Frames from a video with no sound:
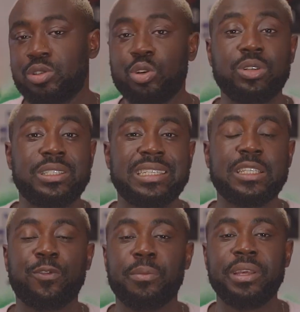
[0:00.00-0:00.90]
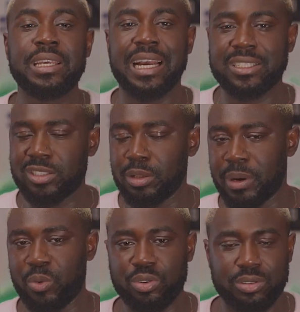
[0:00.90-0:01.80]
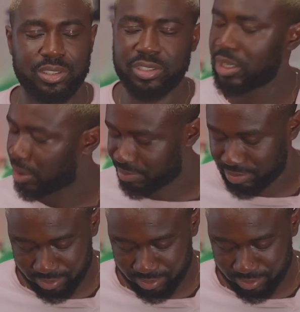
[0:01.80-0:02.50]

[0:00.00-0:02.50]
So you sit for me as number 1, straight up